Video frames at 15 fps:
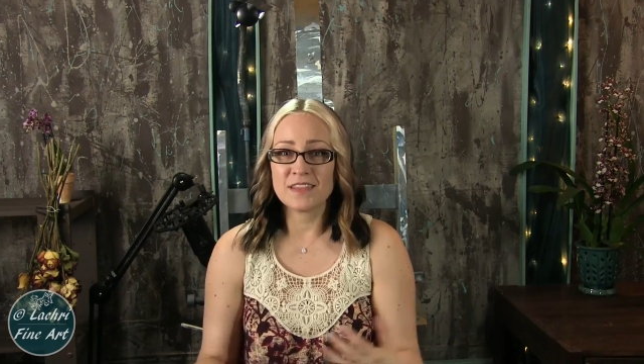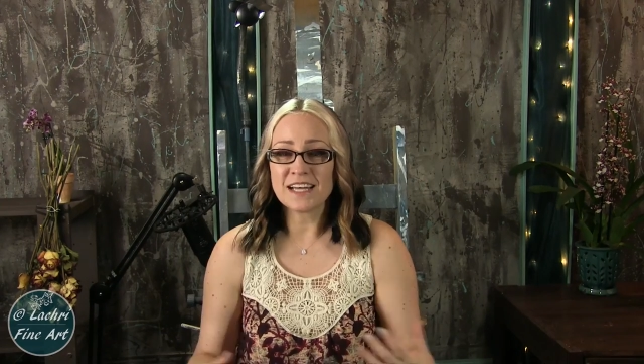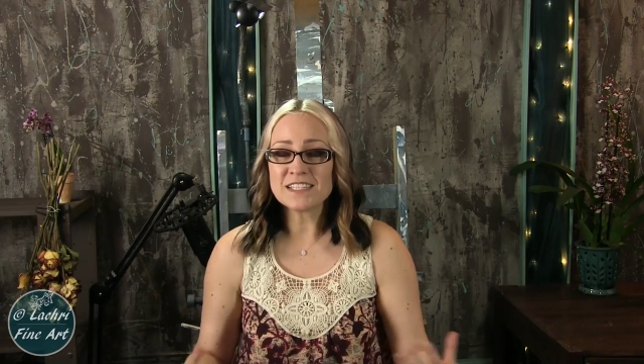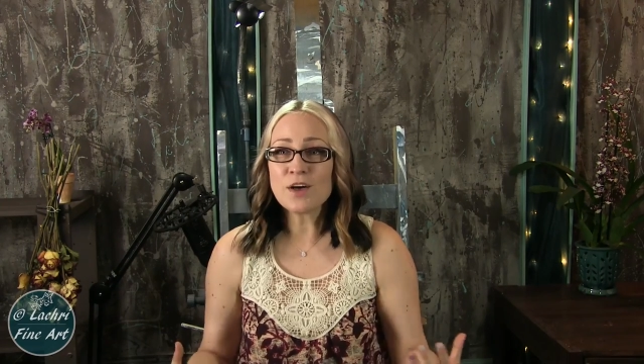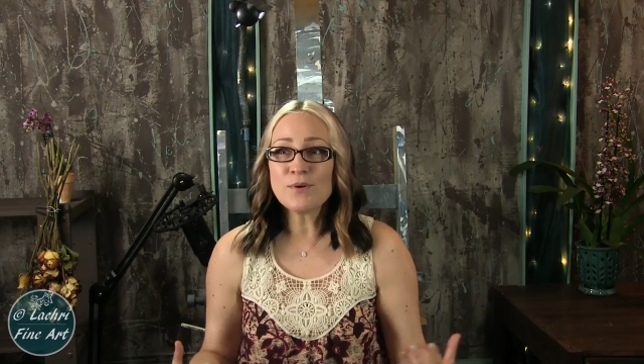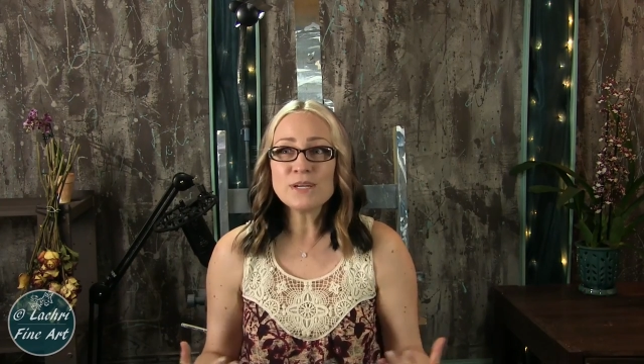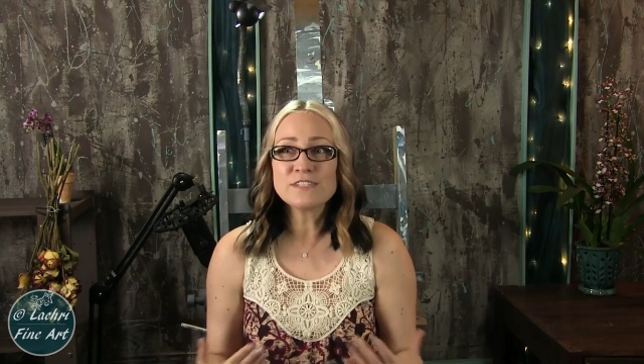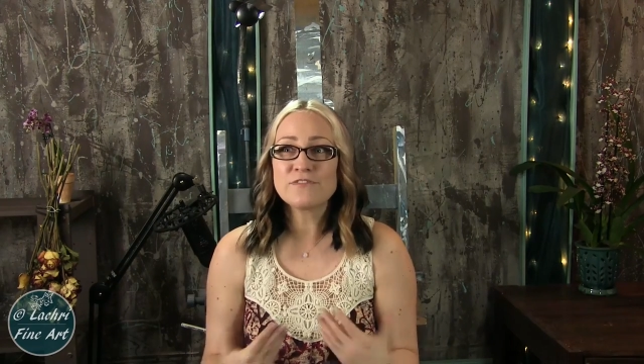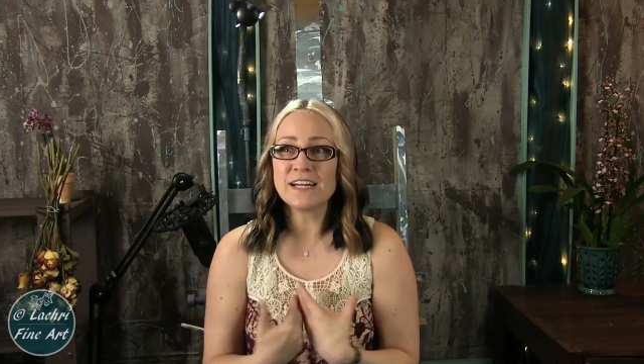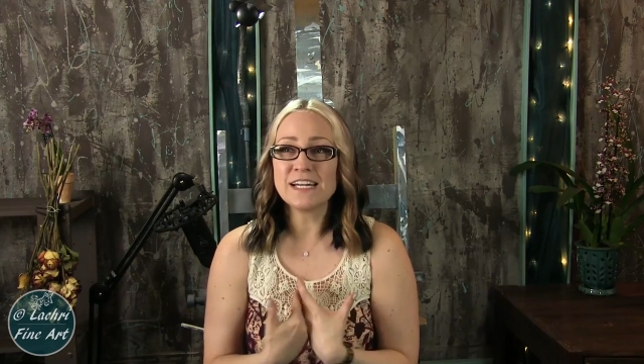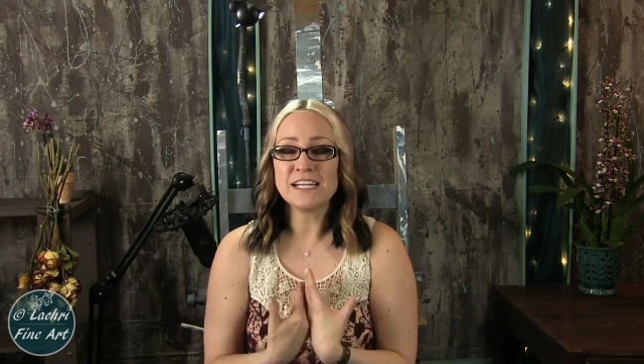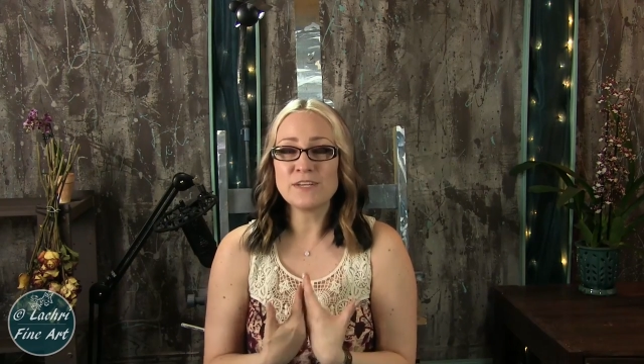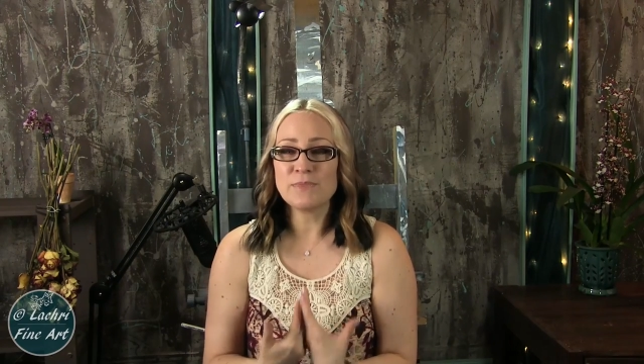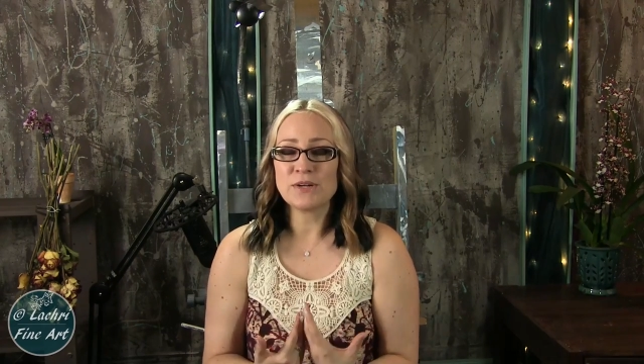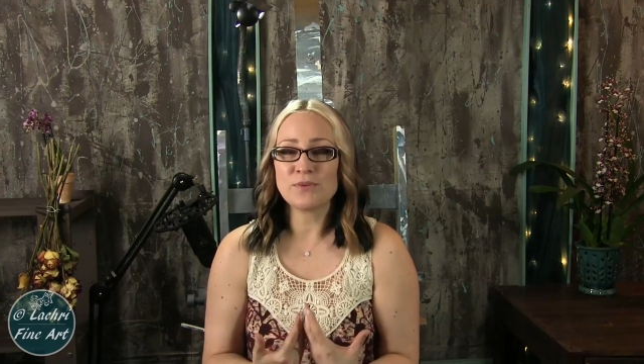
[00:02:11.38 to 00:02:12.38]
That's always
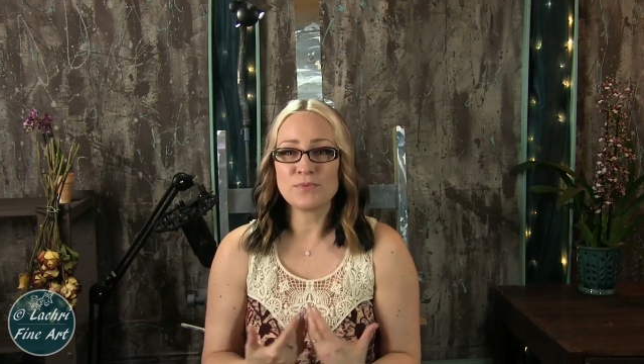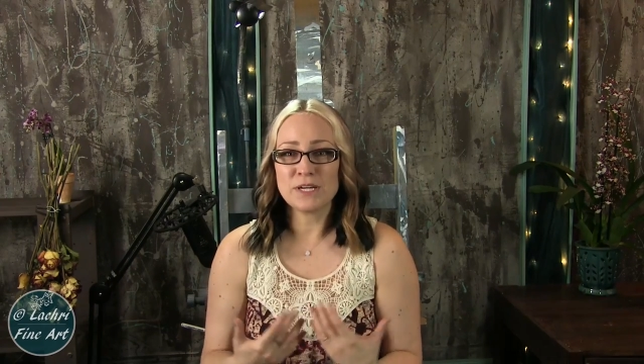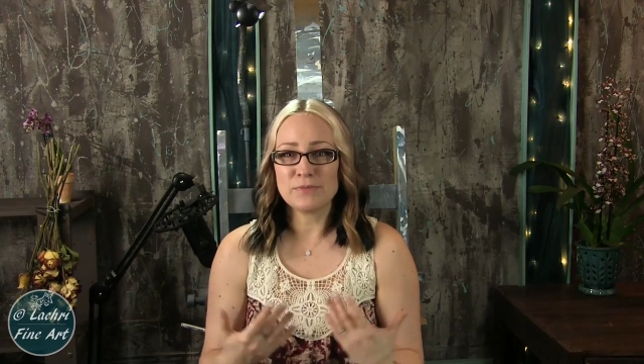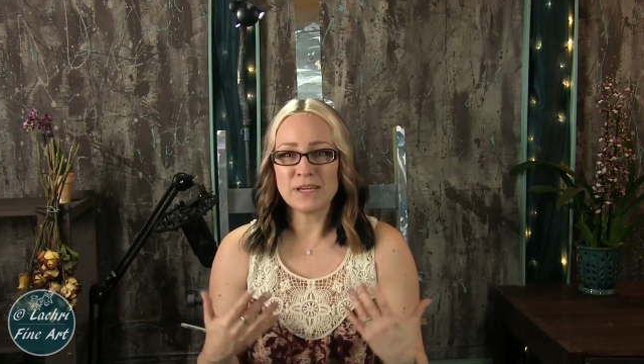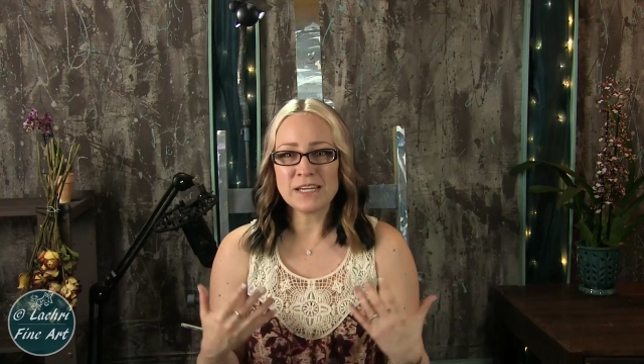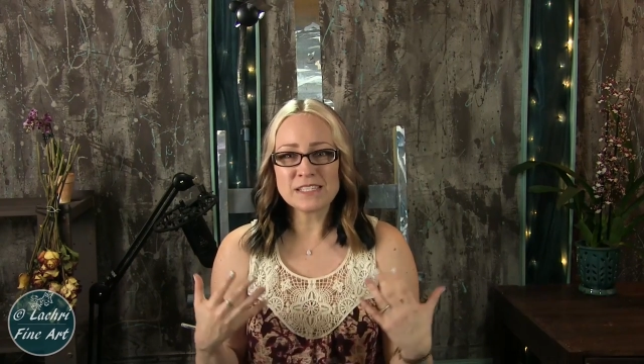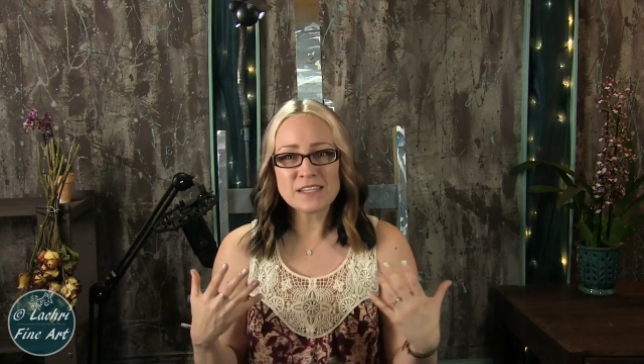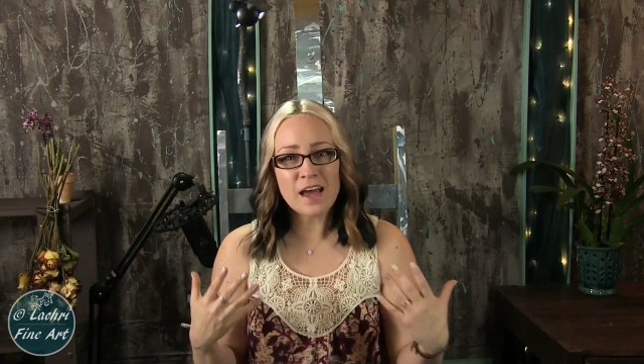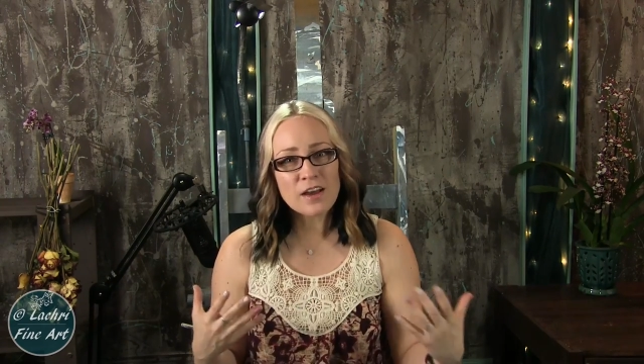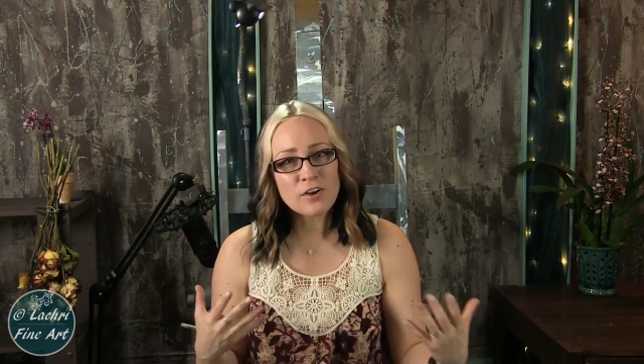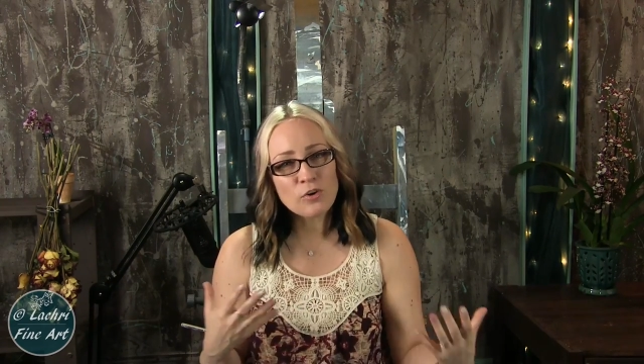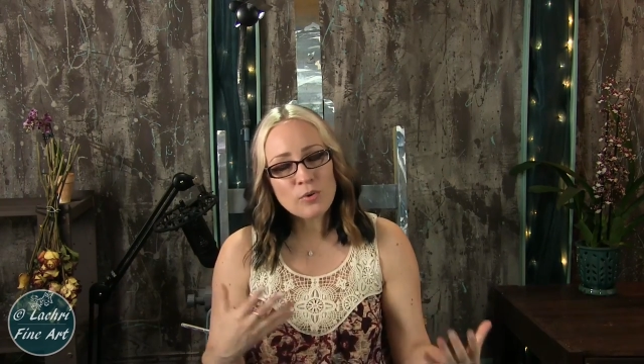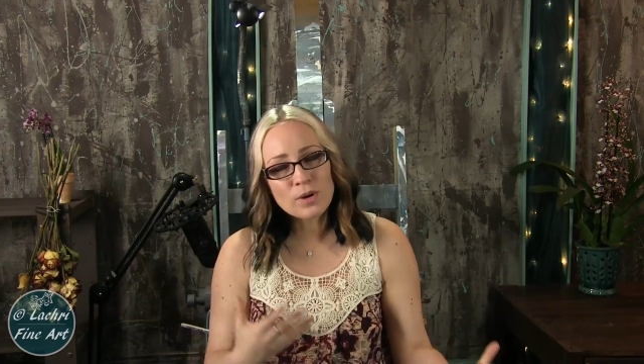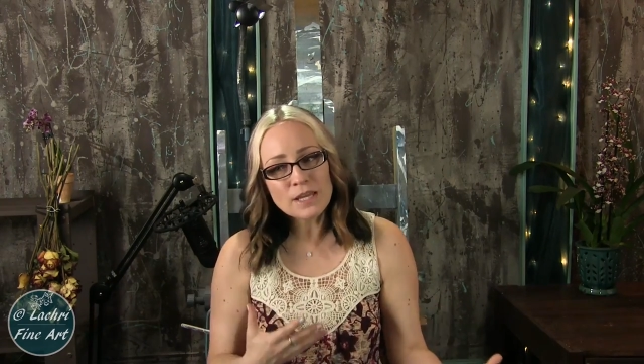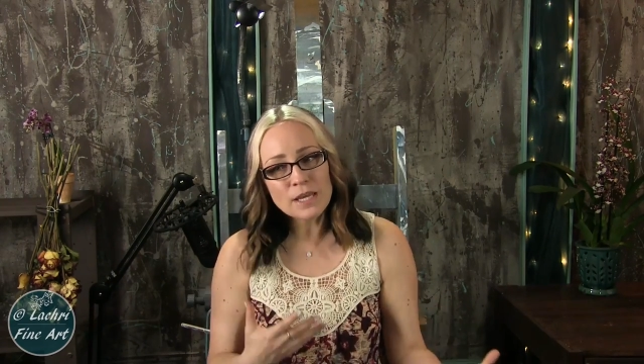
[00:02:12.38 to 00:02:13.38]
funny to me to read because
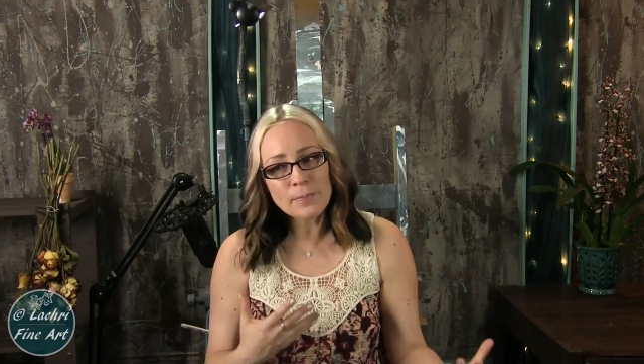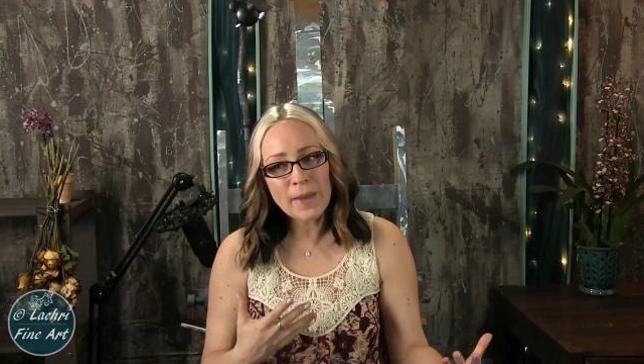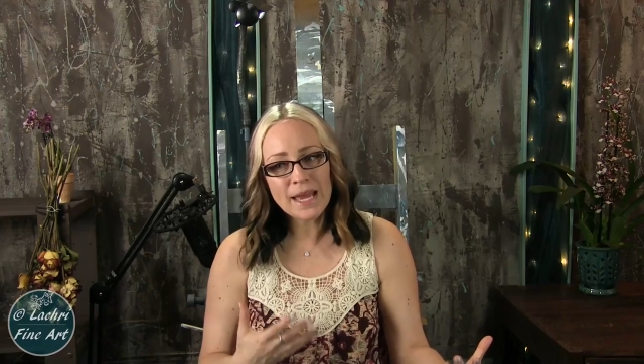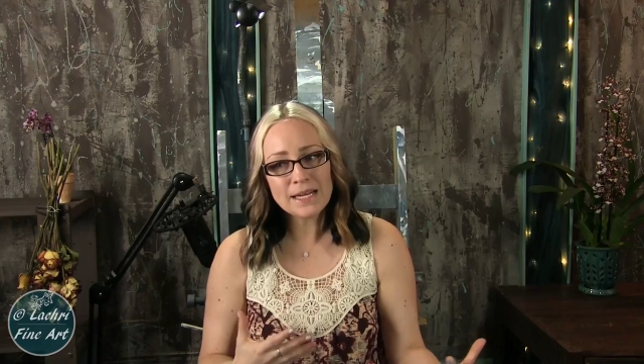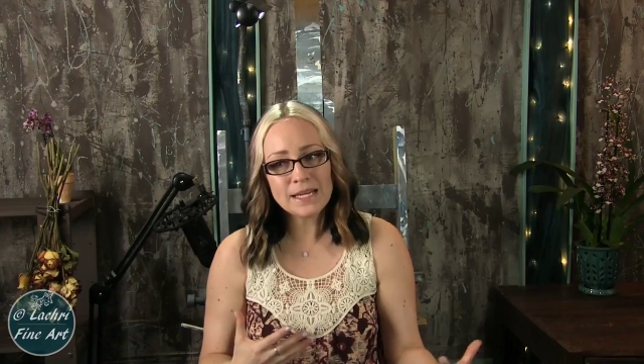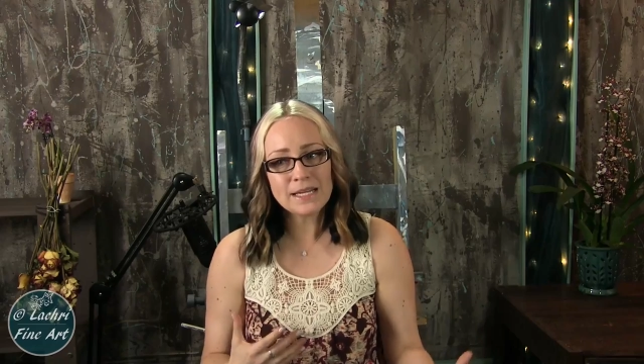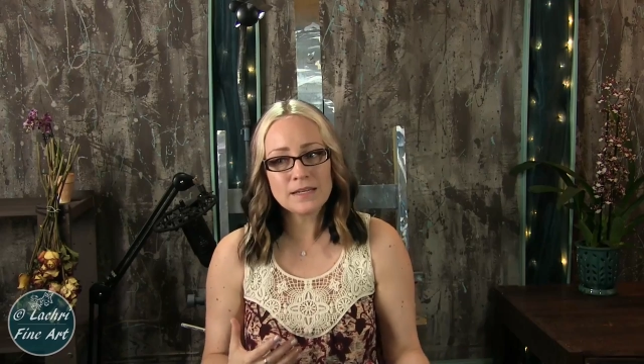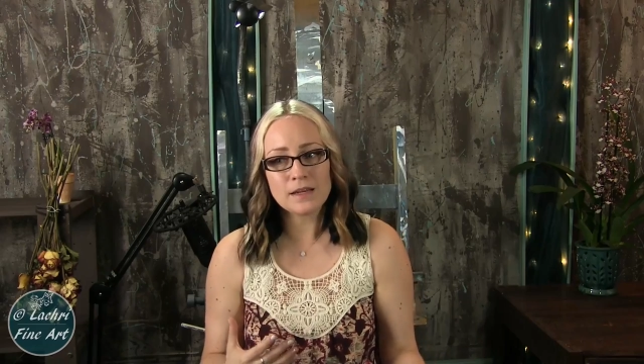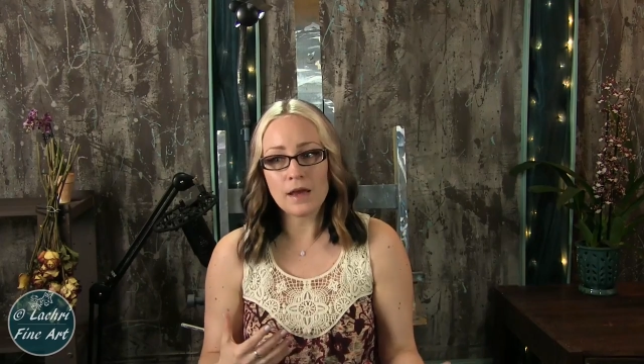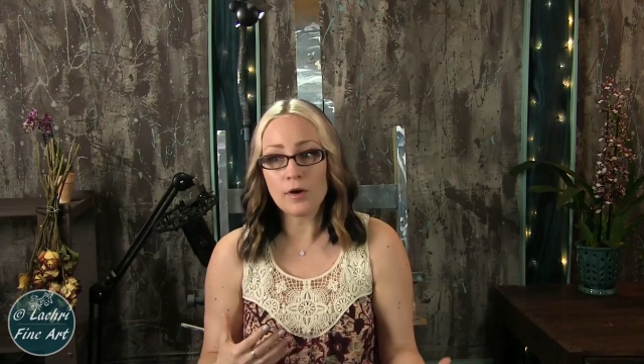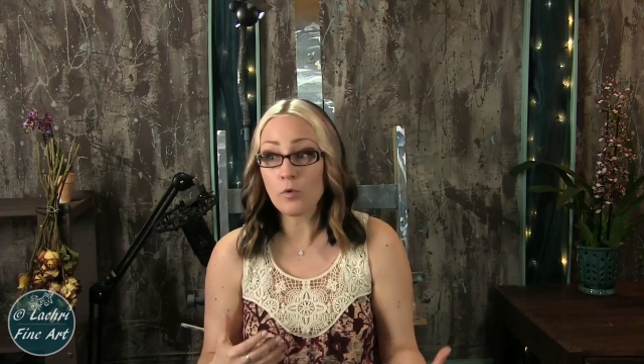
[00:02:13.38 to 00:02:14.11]
acrylic painting